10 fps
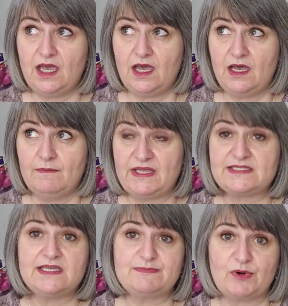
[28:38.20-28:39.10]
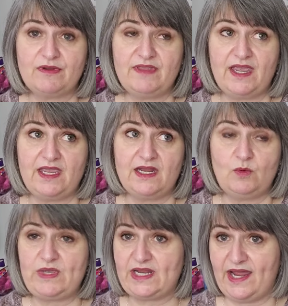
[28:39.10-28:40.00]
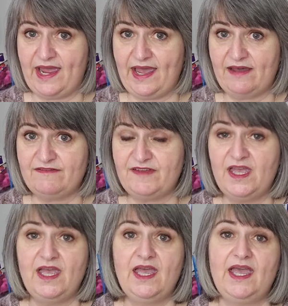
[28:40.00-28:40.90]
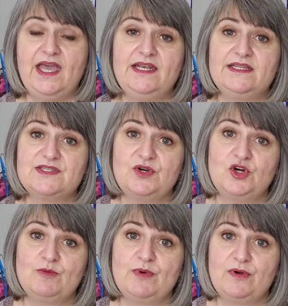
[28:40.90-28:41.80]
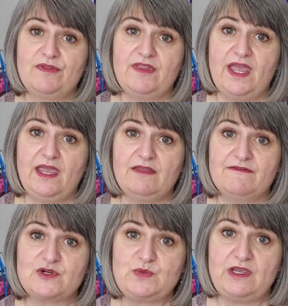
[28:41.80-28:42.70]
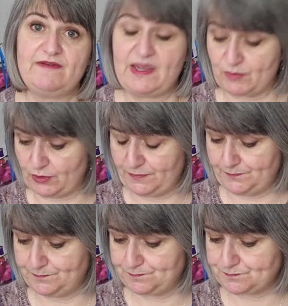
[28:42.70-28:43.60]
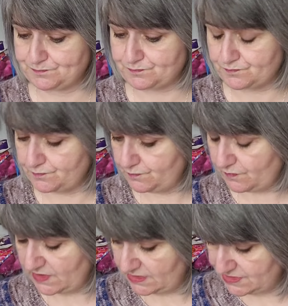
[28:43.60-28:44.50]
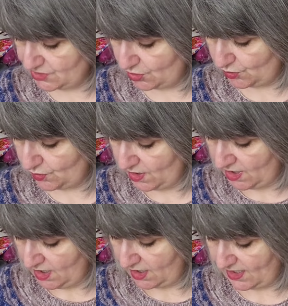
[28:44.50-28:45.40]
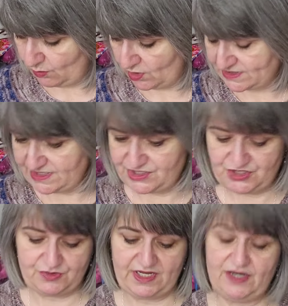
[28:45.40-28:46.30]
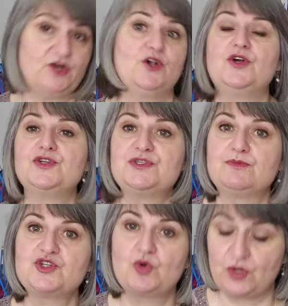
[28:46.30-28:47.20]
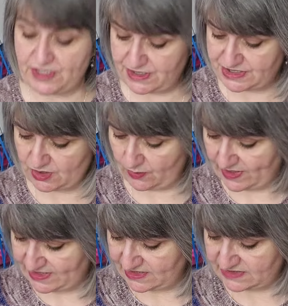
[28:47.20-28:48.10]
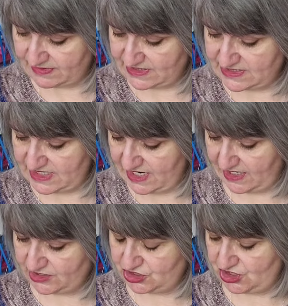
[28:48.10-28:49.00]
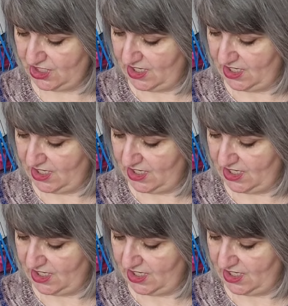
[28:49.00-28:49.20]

Um, it's his birthday in a week and a half, and it's her birthday the first week of April. So I wanted to knit her some shorties, so I went into my stash